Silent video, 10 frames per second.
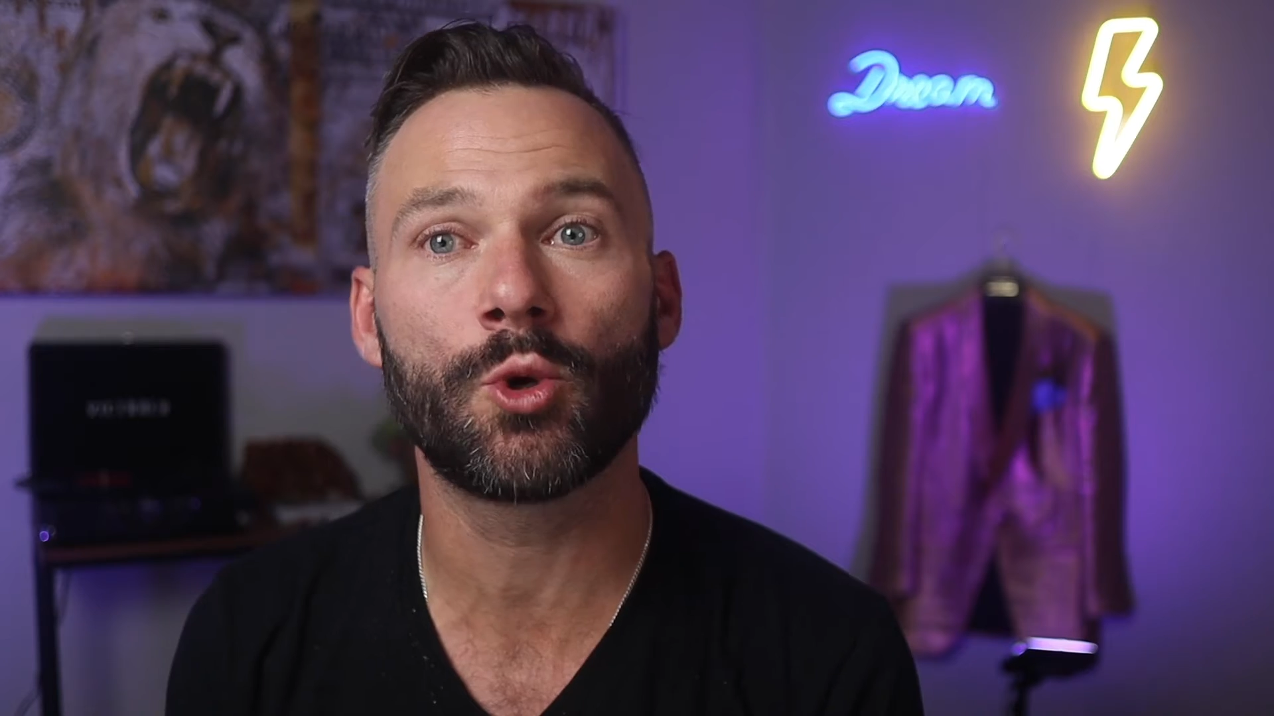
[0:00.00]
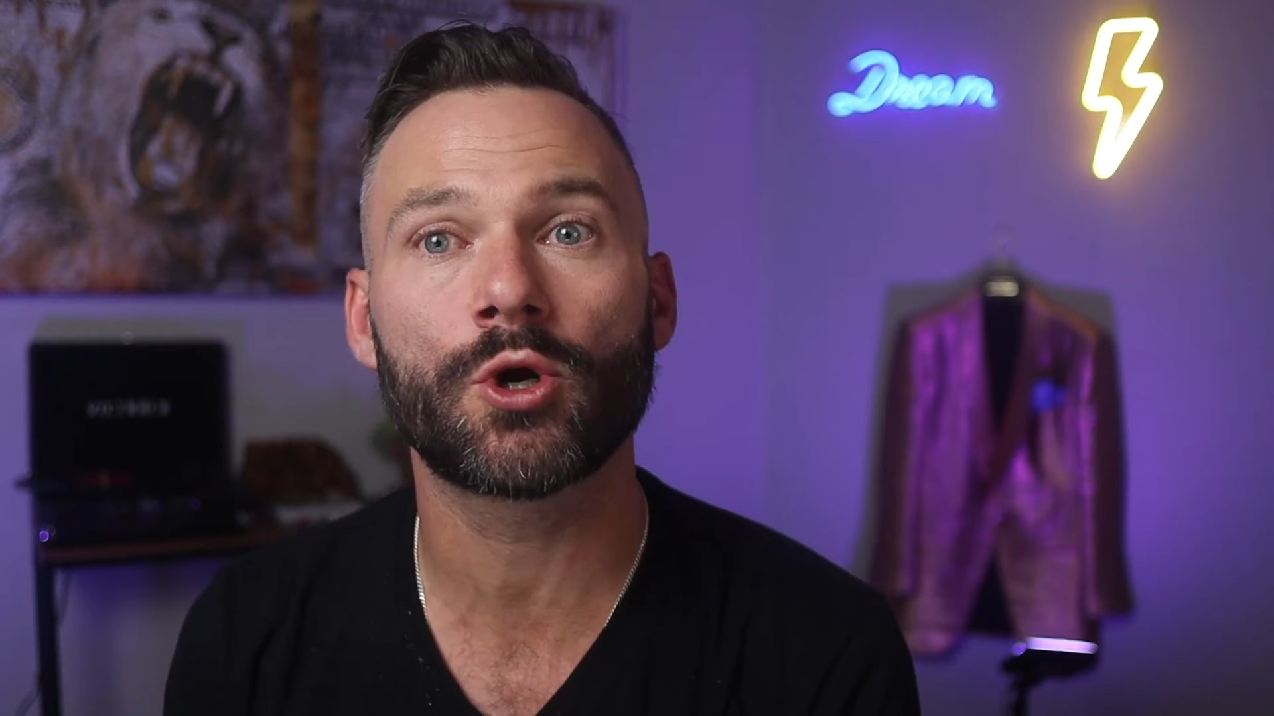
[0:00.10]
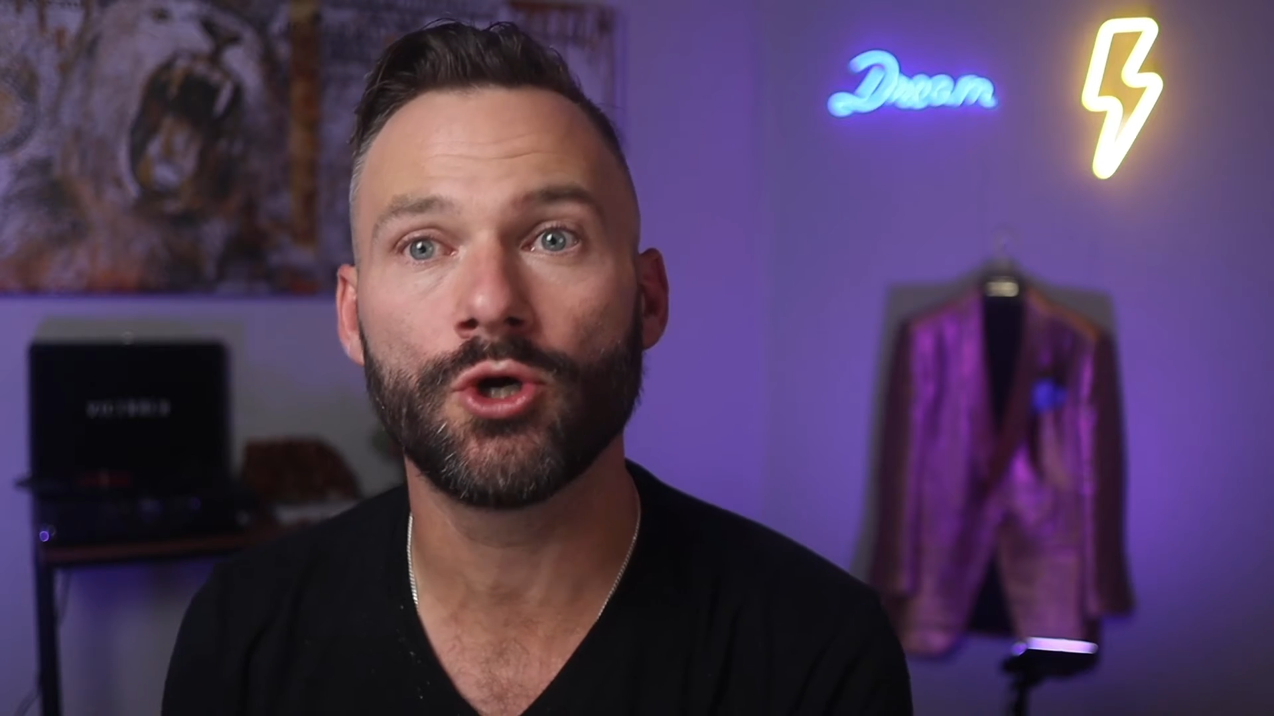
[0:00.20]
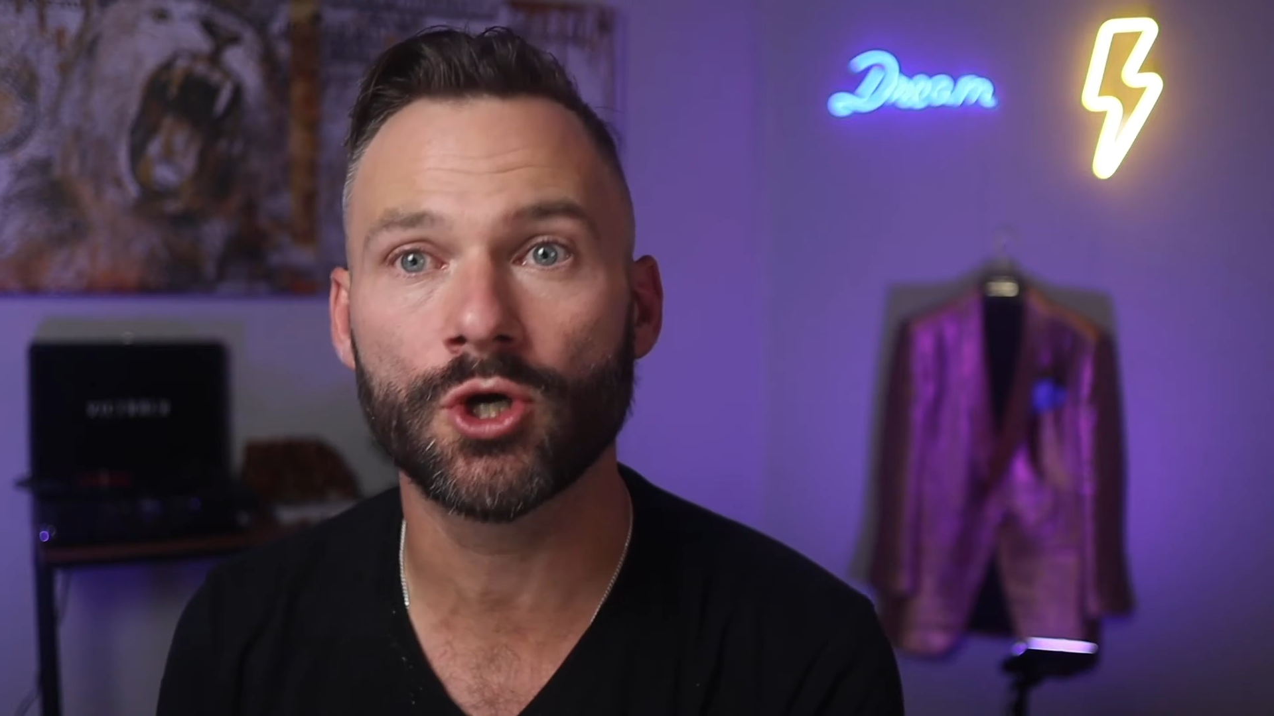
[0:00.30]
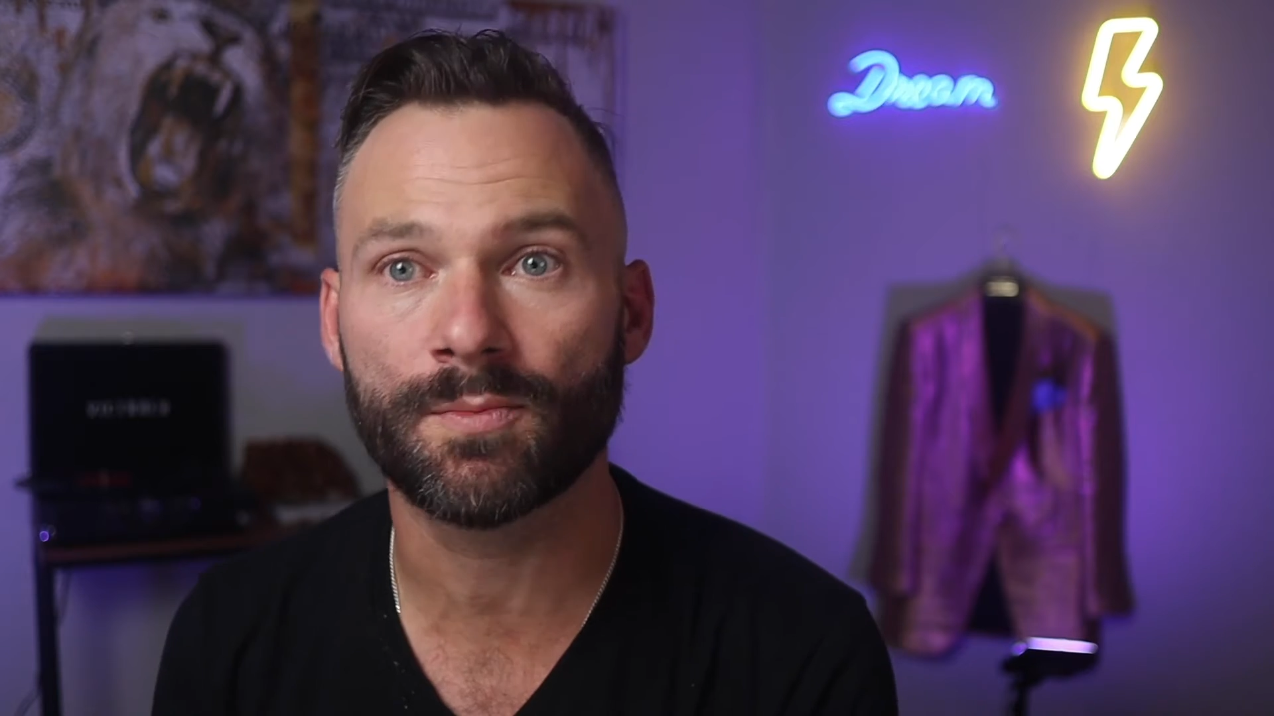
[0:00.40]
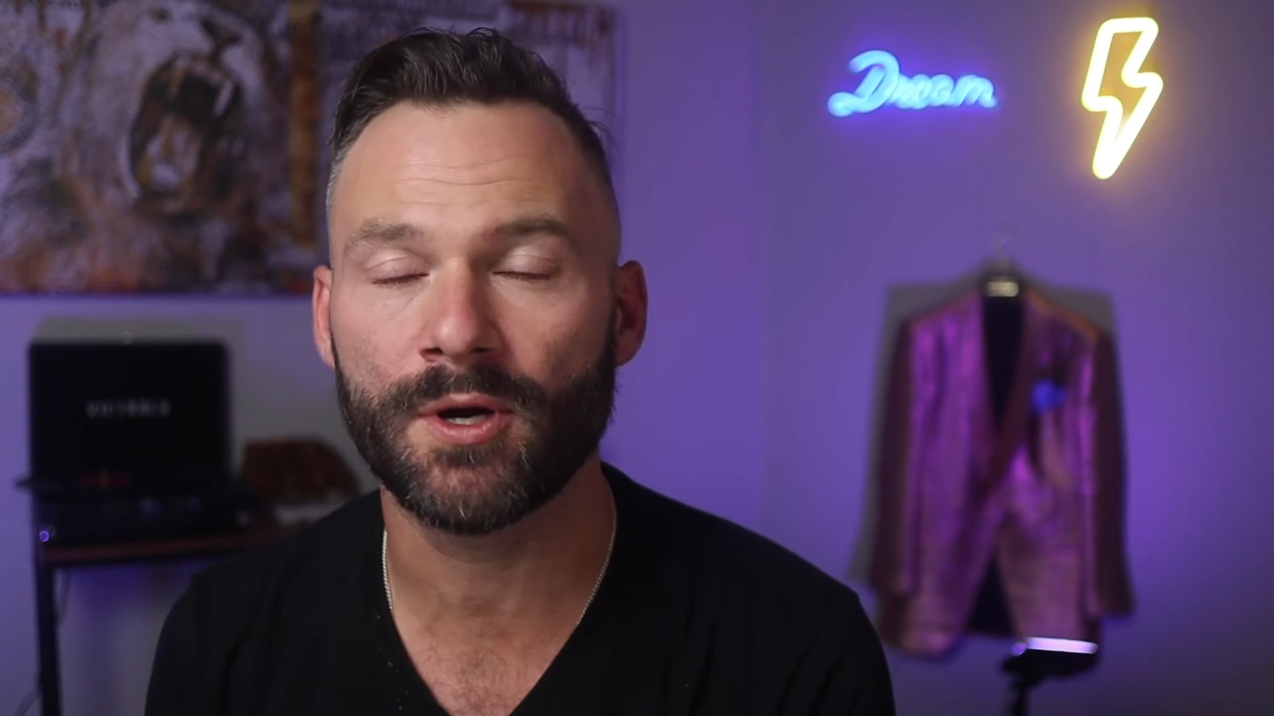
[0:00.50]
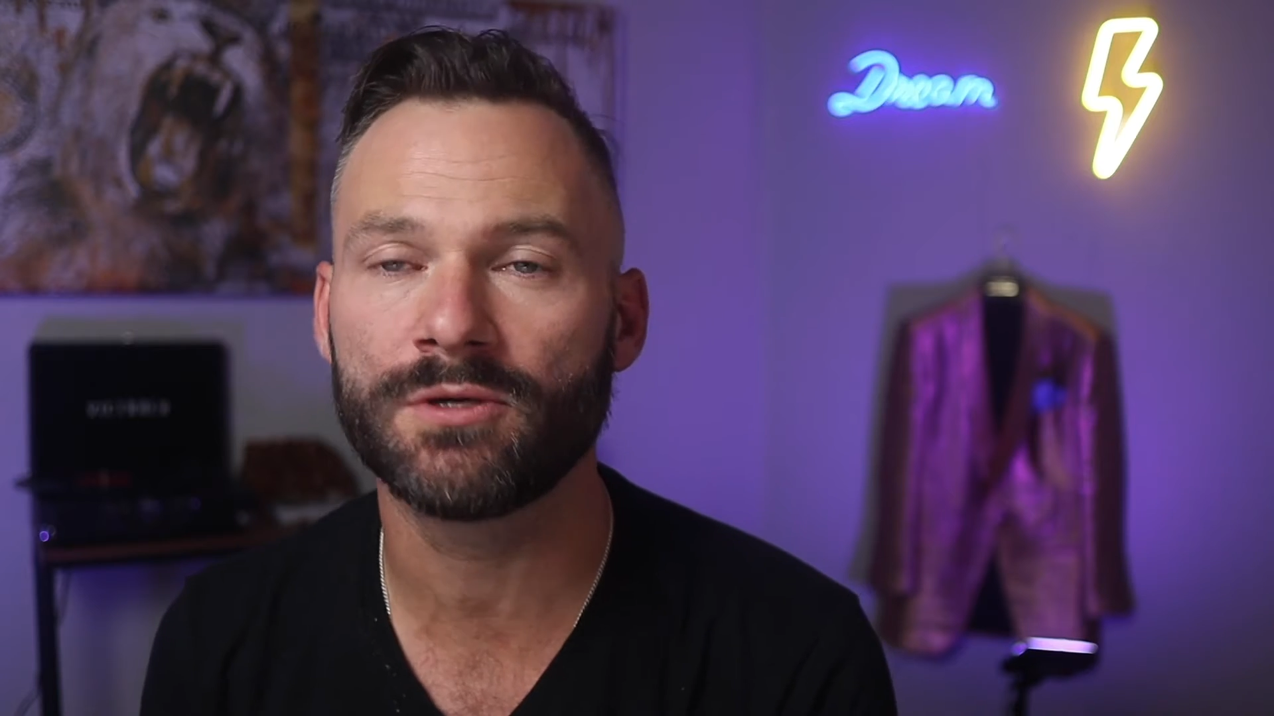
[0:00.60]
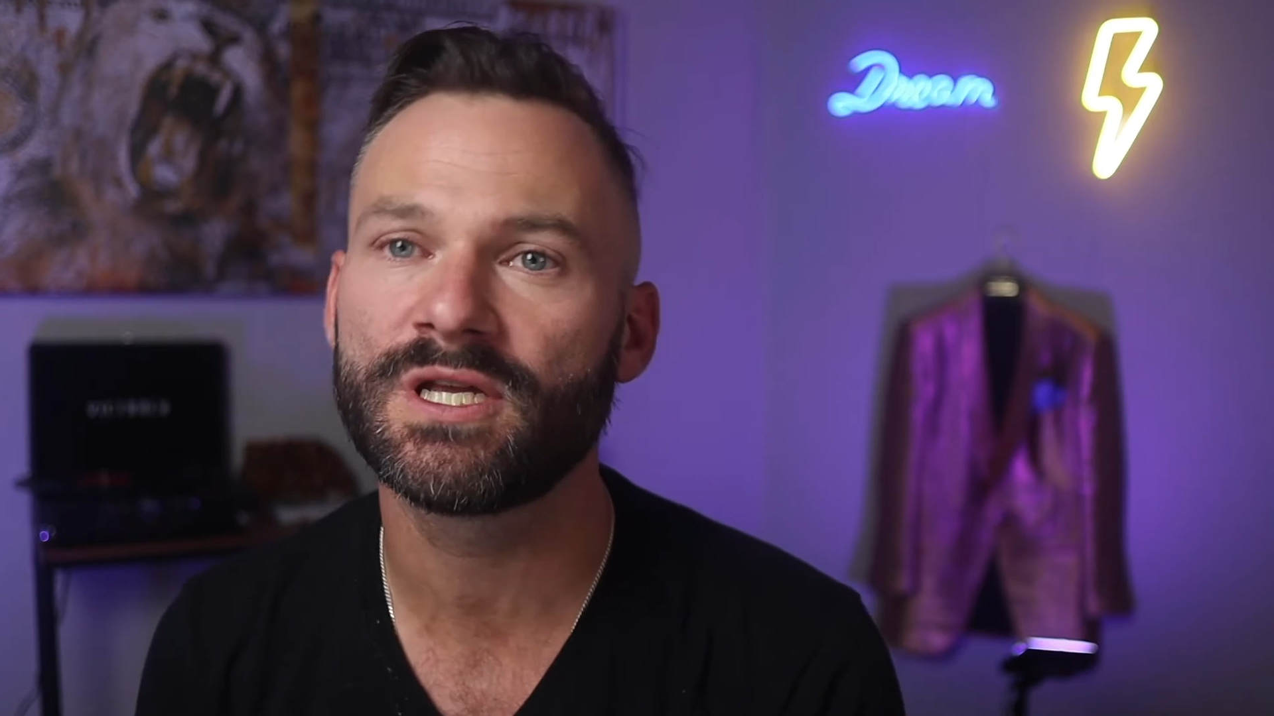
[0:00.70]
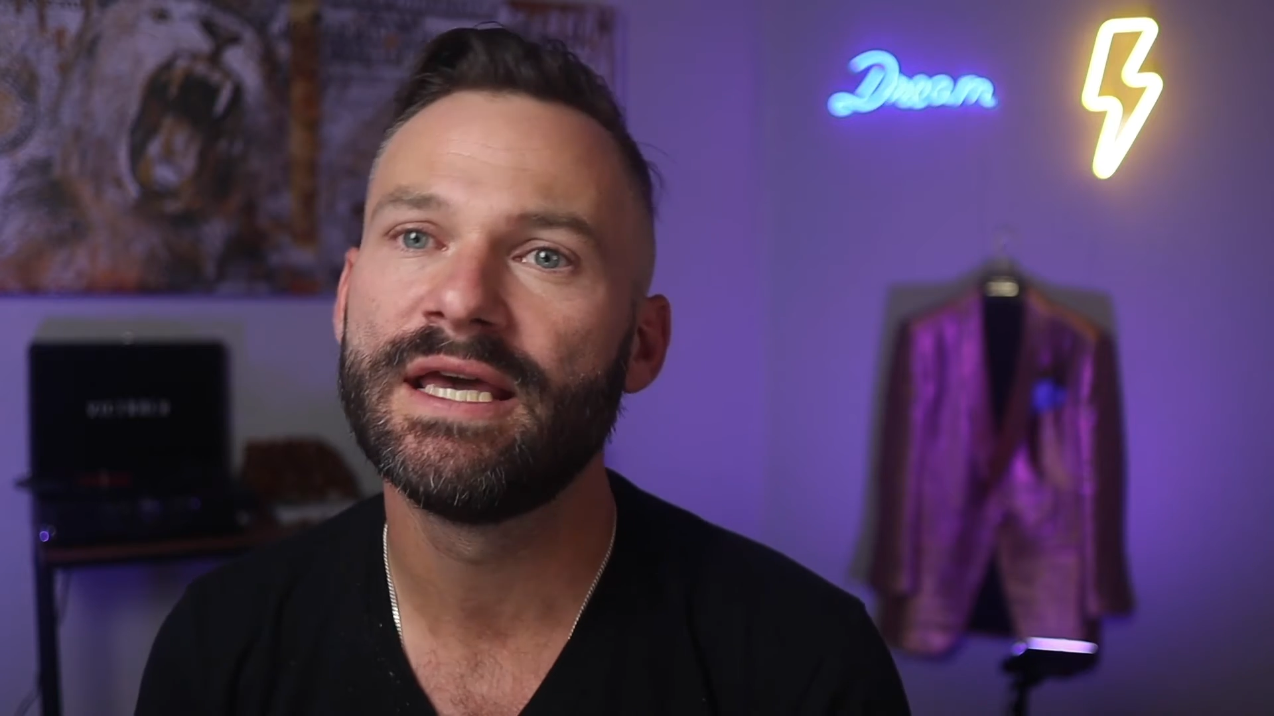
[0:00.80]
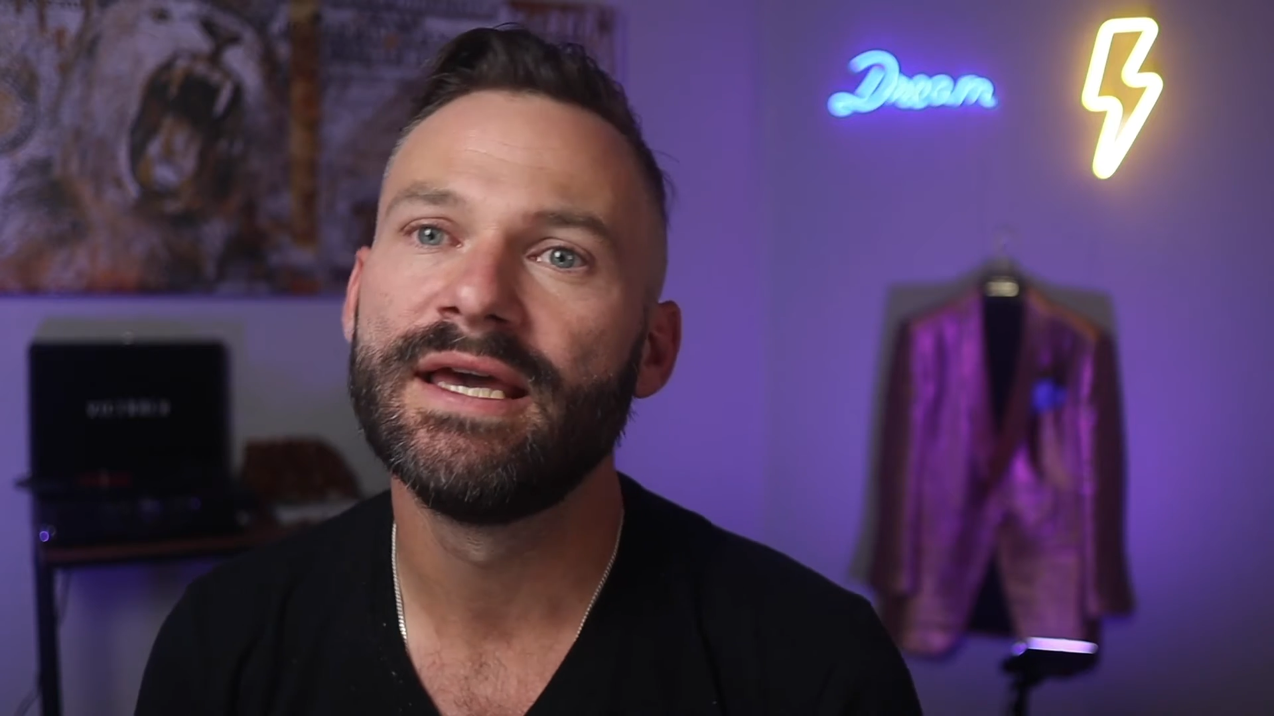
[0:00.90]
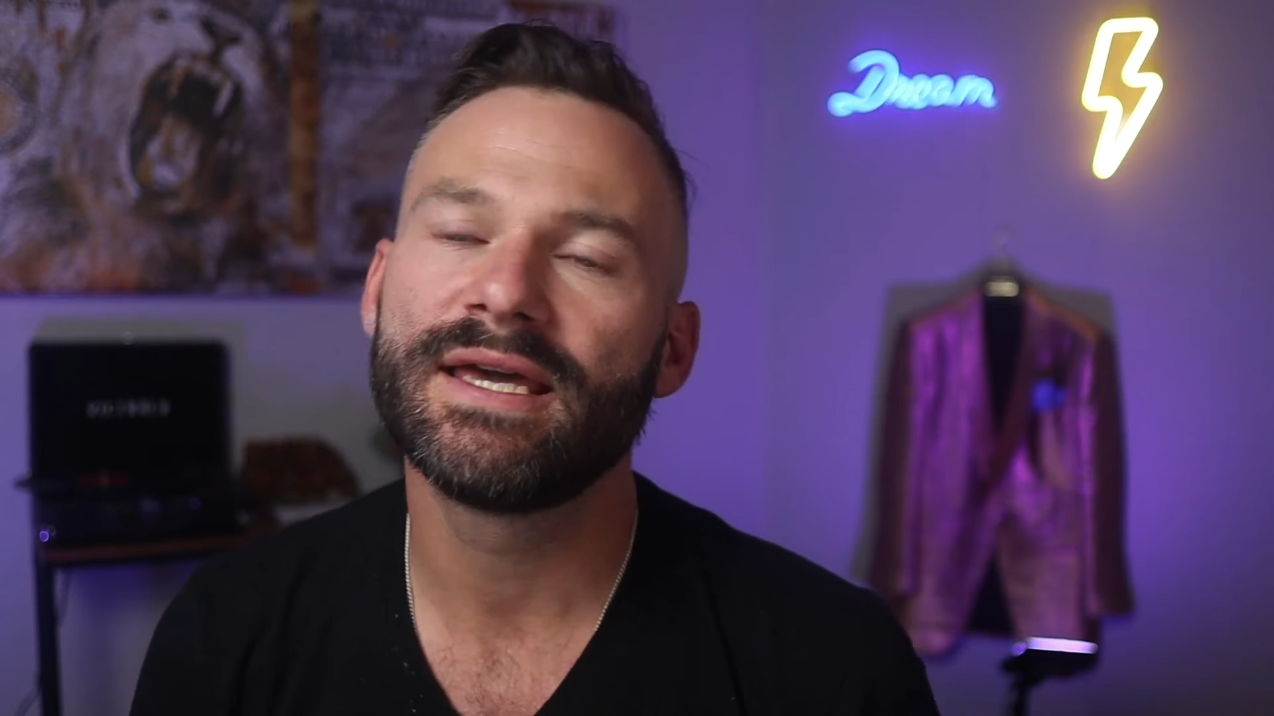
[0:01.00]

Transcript: or hook post